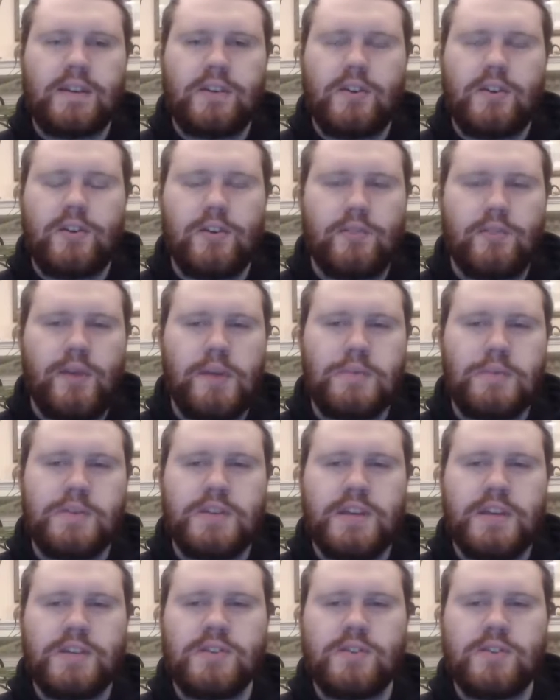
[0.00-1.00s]
her
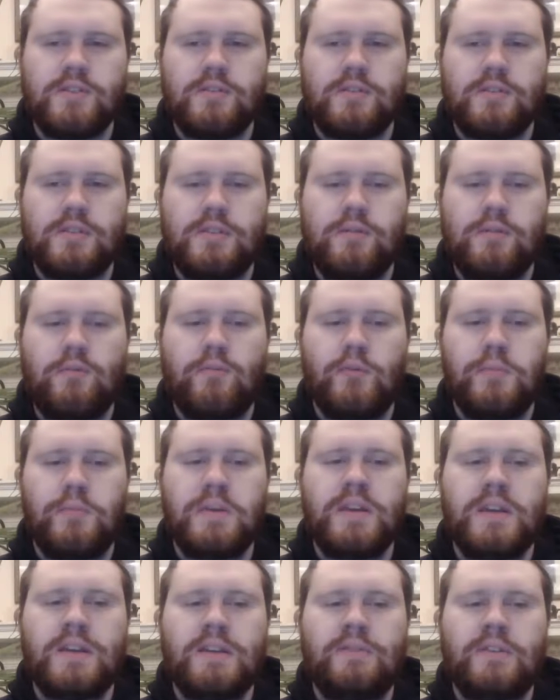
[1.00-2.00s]
reputation would
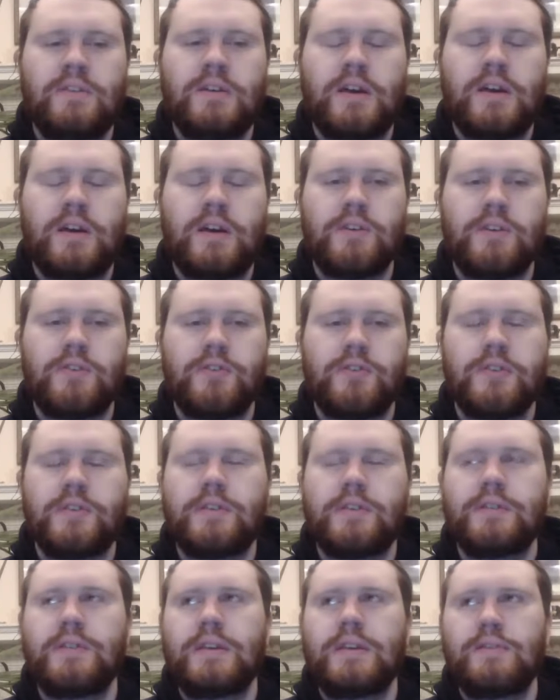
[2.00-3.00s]
be even
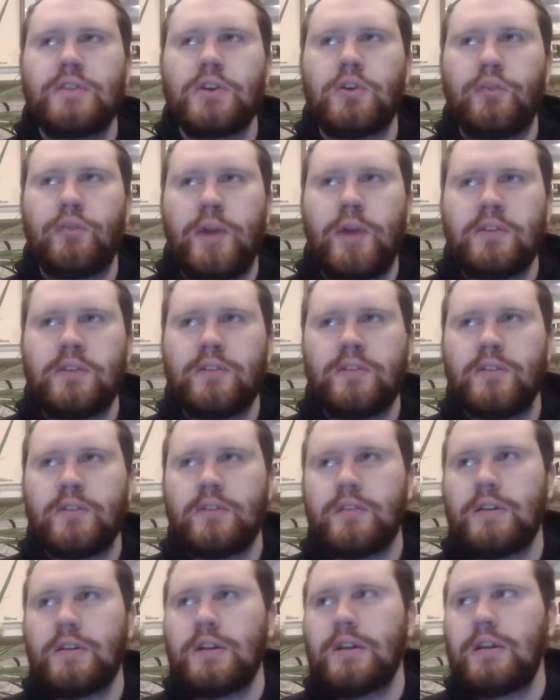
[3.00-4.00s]
under even
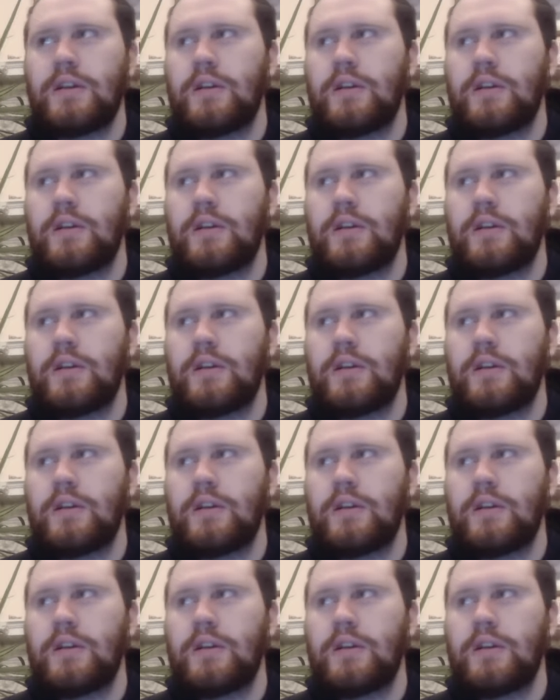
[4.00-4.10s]
greater